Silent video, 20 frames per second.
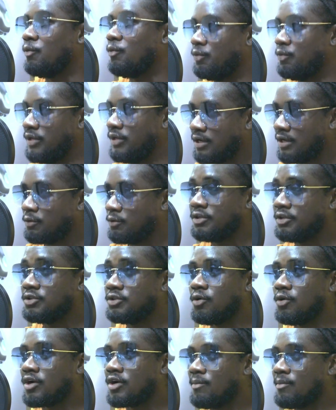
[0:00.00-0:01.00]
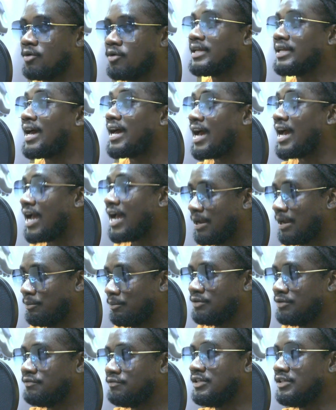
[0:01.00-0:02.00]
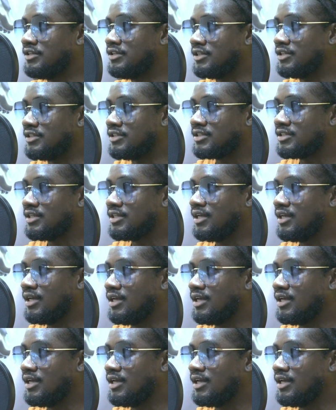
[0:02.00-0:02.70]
we are going to talk about hybrid vehicles.